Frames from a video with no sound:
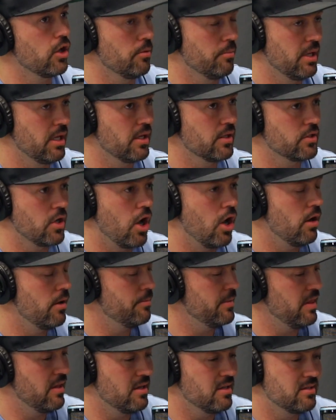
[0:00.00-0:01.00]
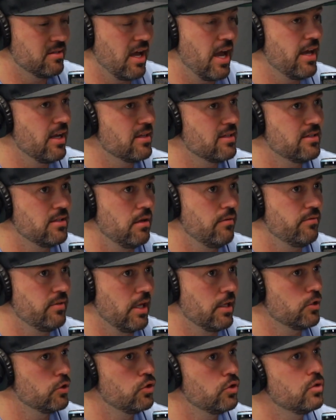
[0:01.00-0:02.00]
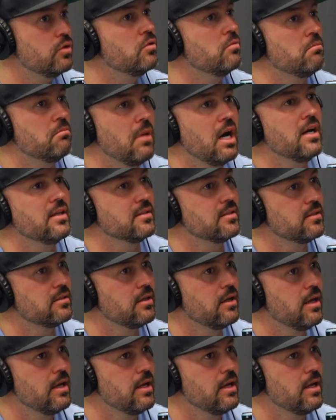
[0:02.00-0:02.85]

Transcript: because the design itself takes 2 months,